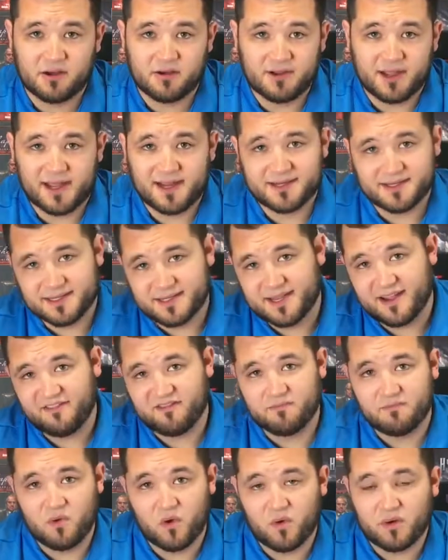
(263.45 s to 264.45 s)
okay, does this have
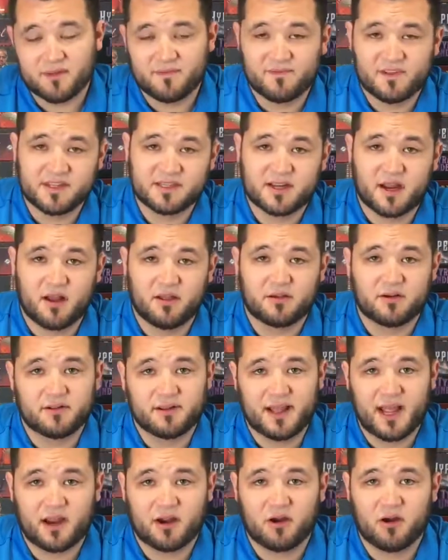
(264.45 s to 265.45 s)
more of this color in
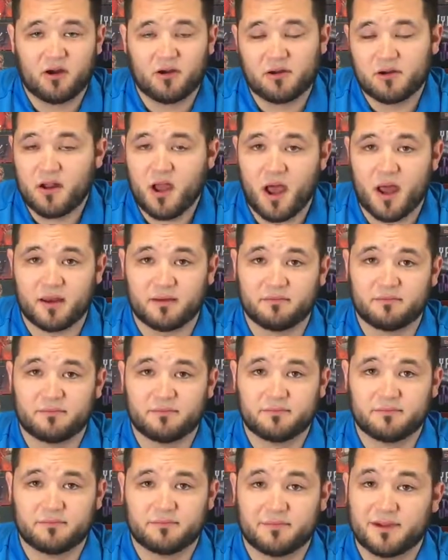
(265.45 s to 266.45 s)
that card or not?
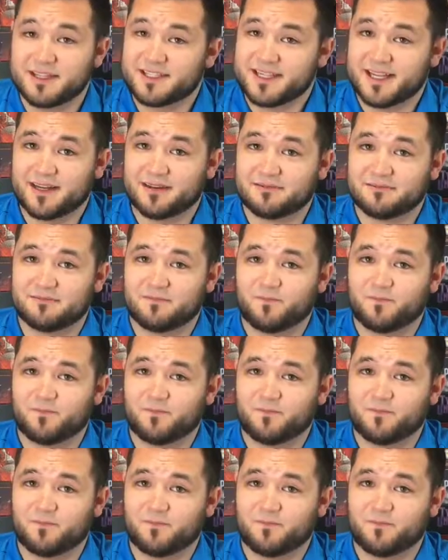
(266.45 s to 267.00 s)
That's it.